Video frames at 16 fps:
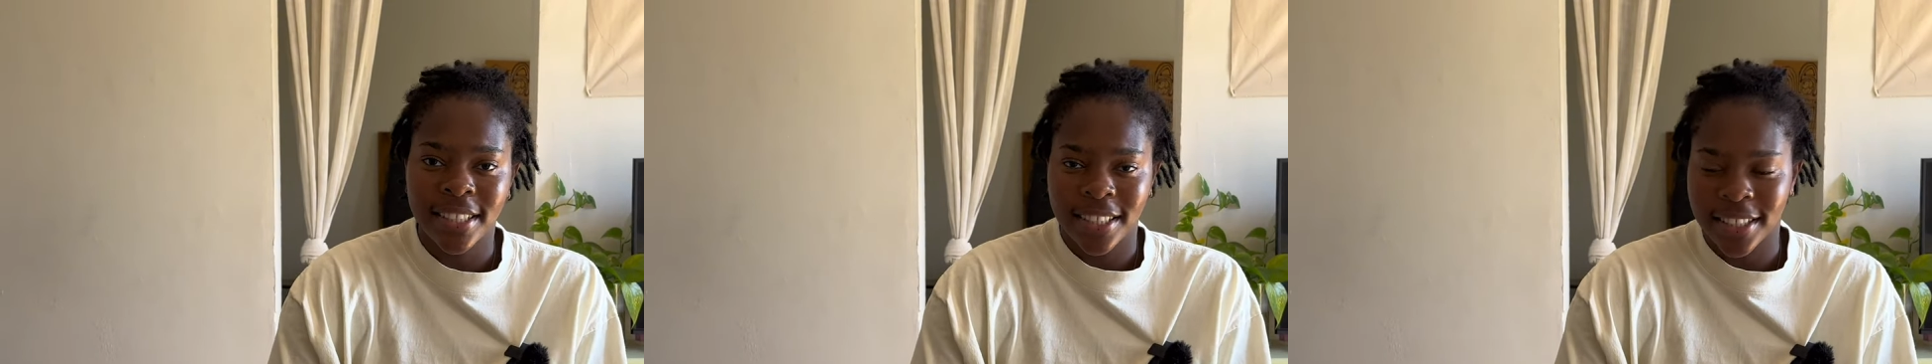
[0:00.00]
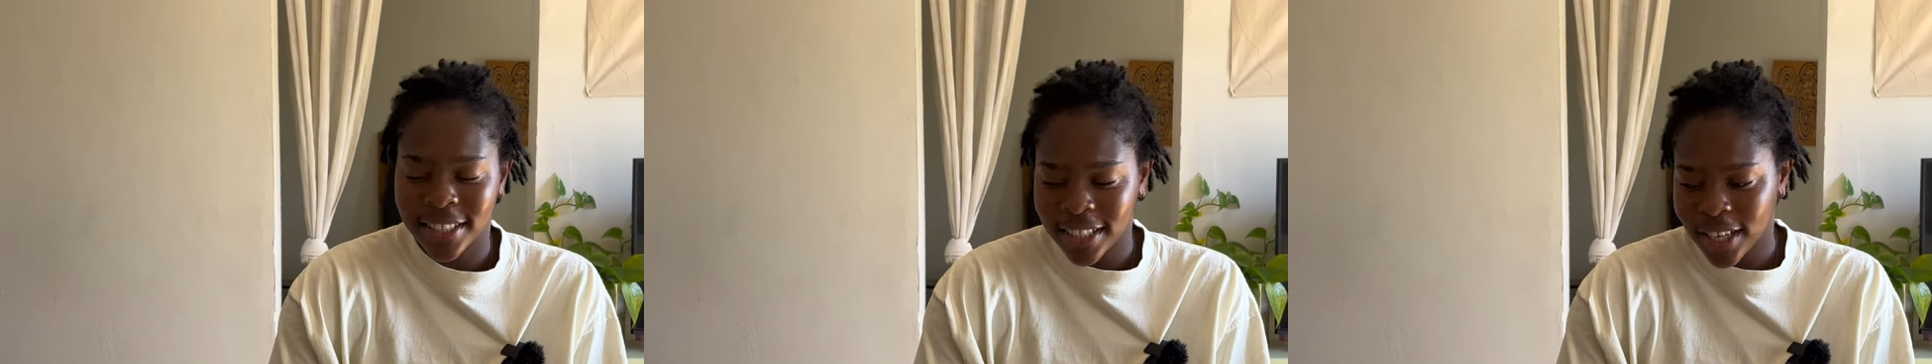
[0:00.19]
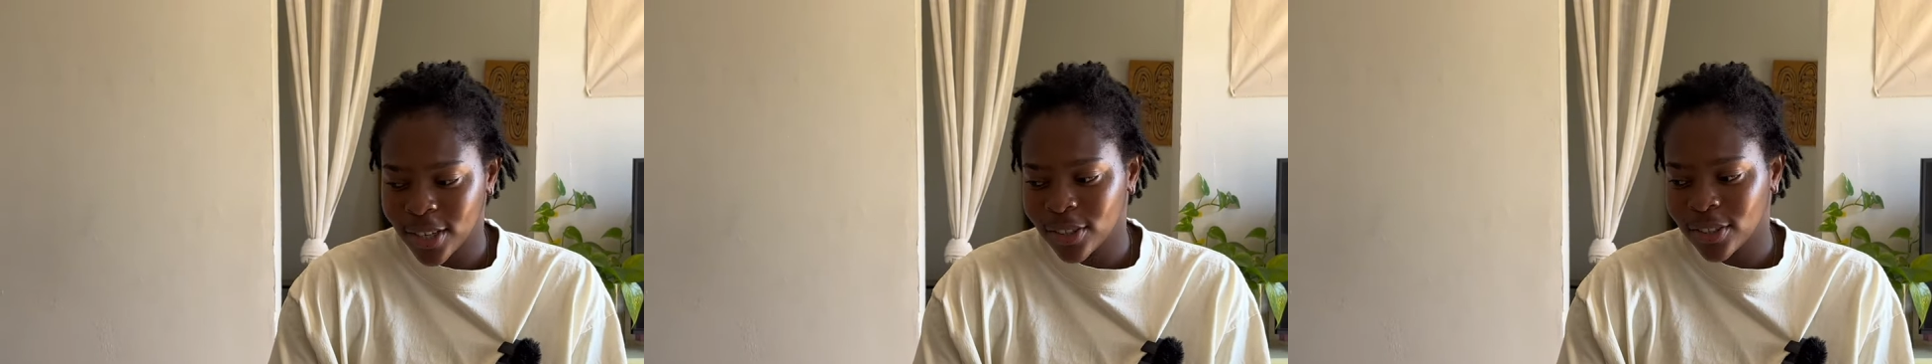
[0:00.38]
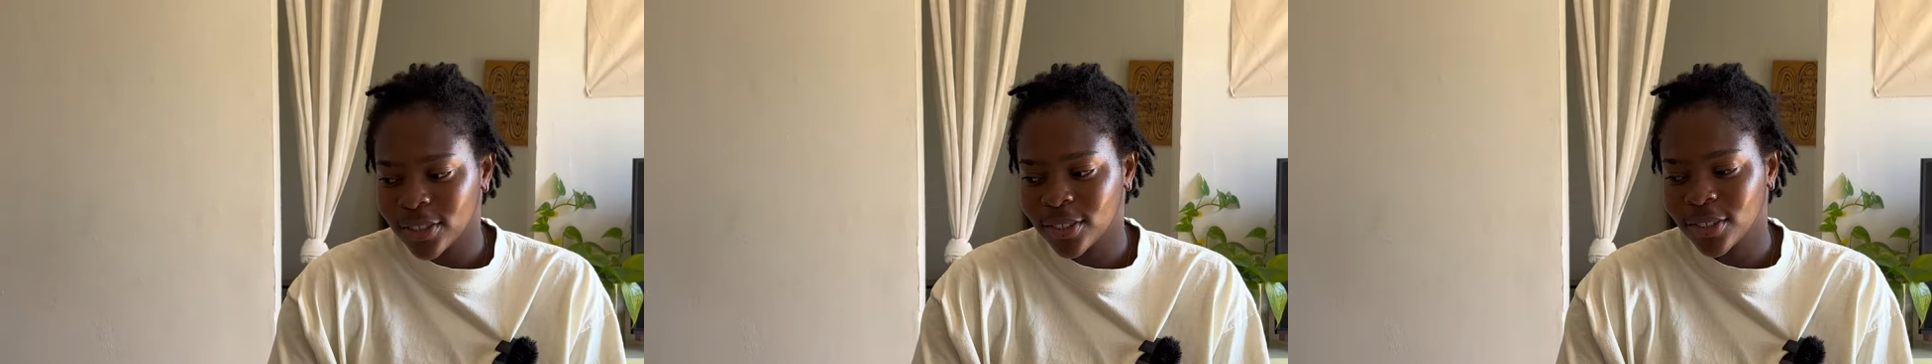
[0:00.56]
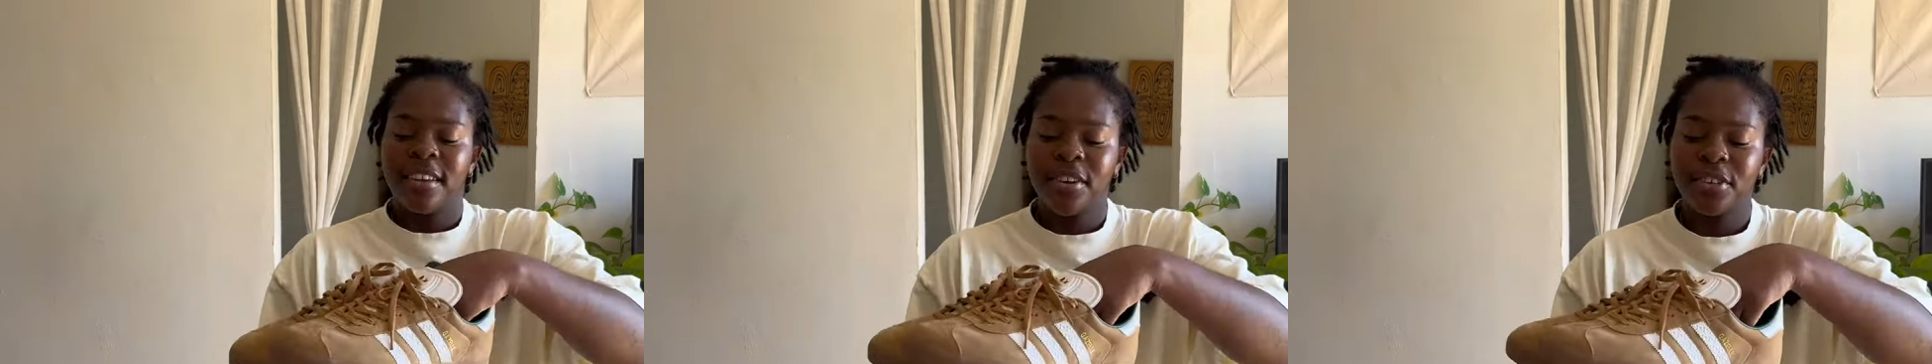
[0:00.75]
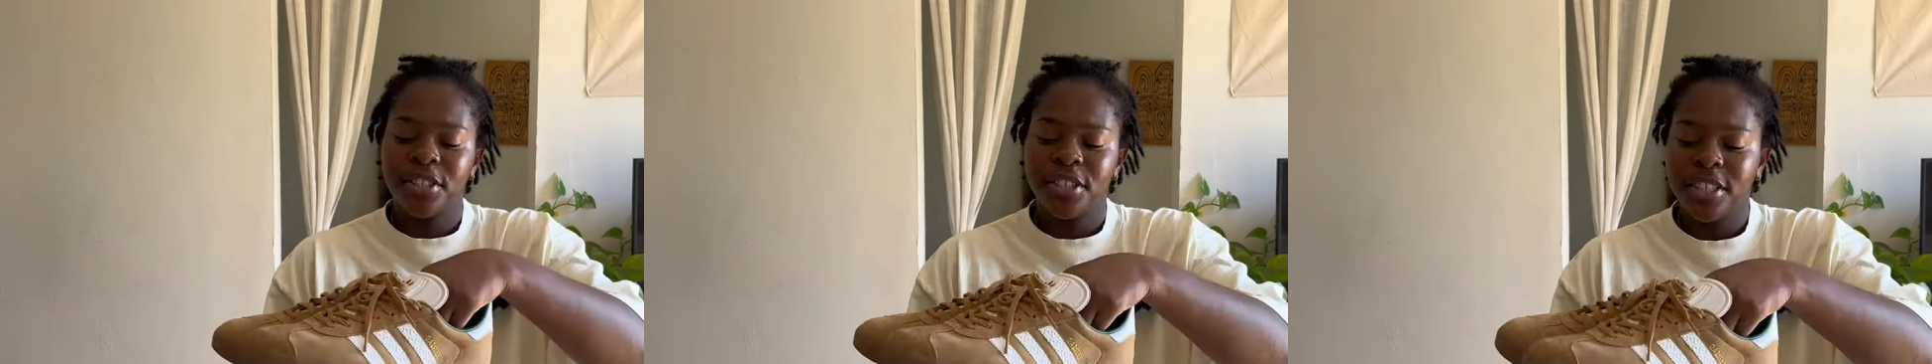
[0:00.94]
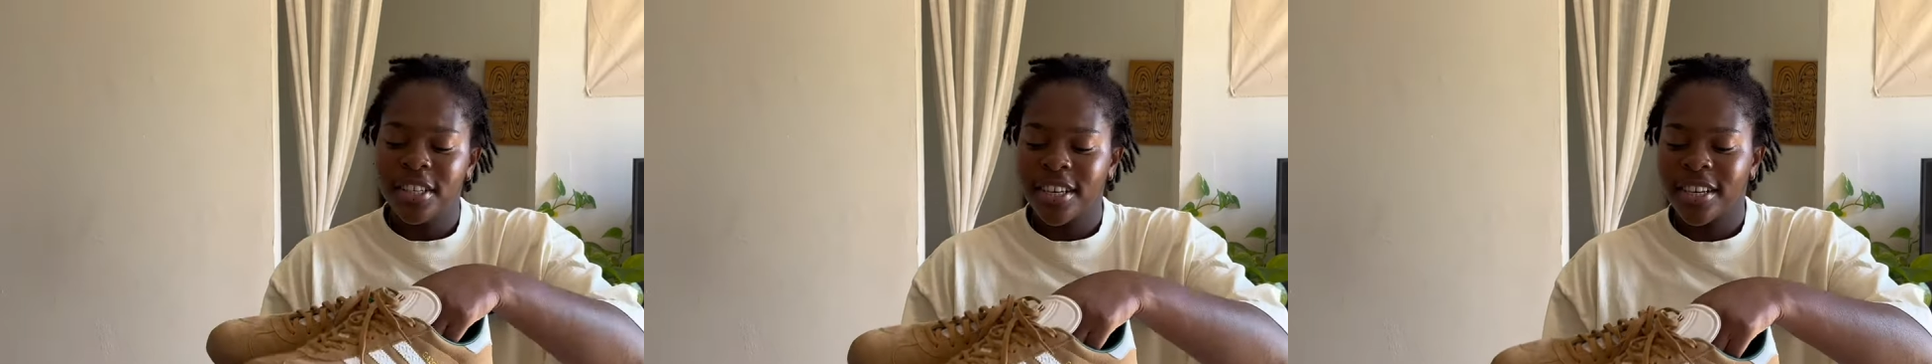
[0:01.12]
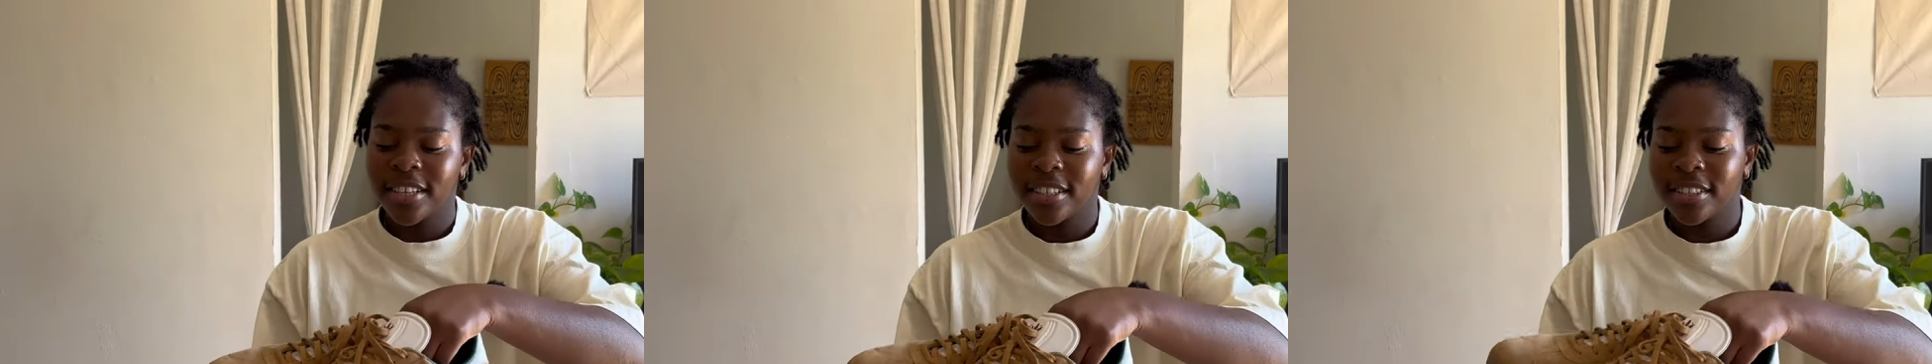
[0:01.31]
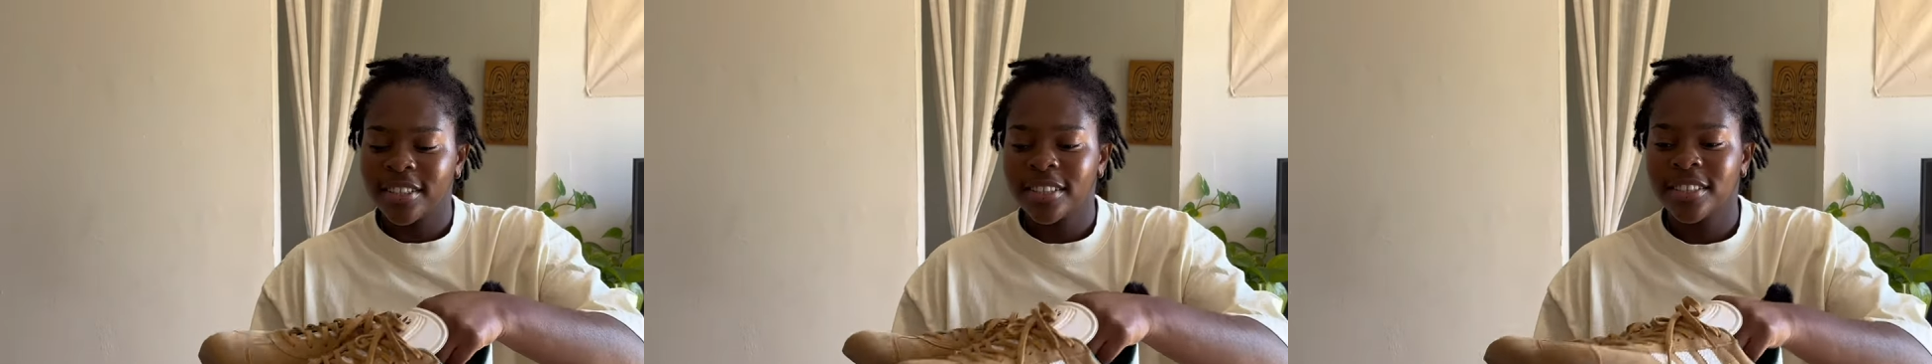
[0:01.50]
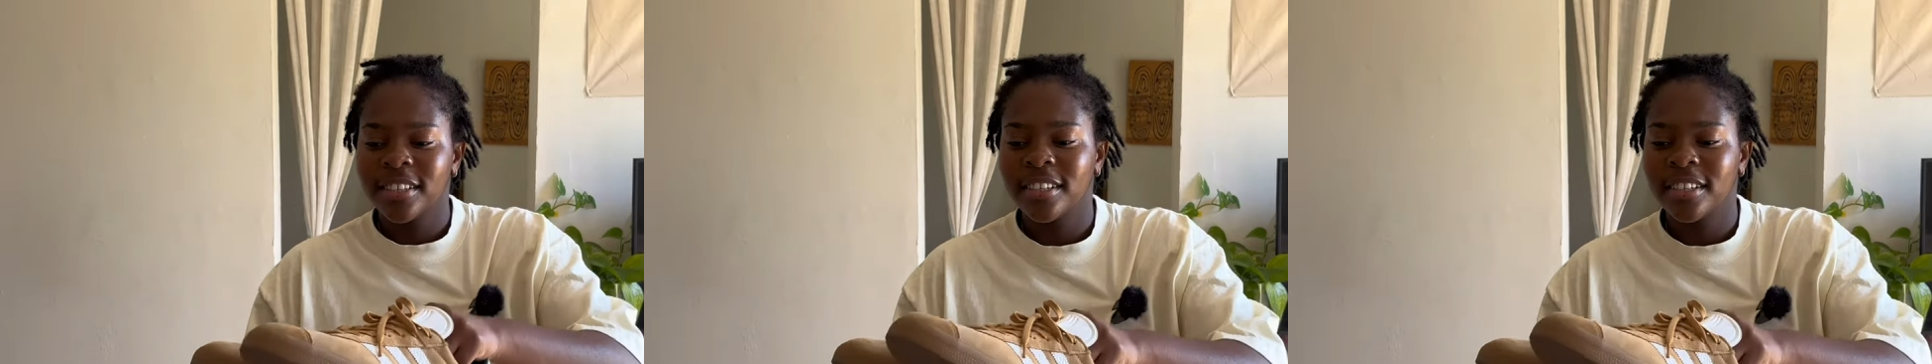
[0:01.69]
Gazelles. Here she is.